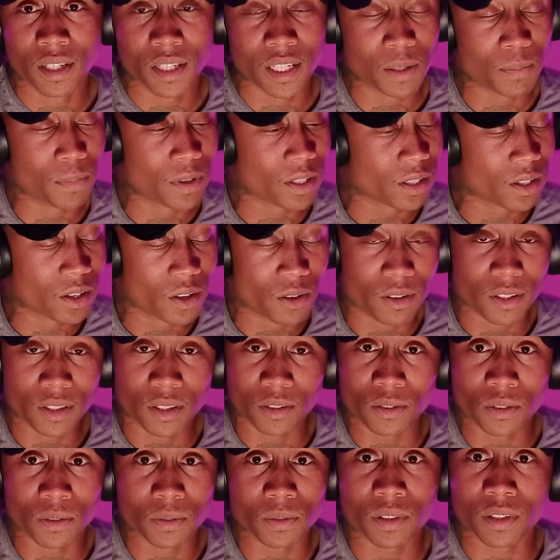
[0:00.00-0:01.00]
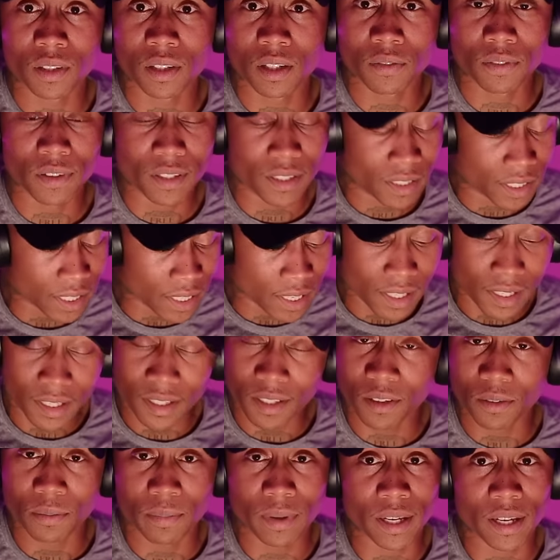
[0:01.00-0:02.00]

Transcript: He been going through some stuff, he telling you,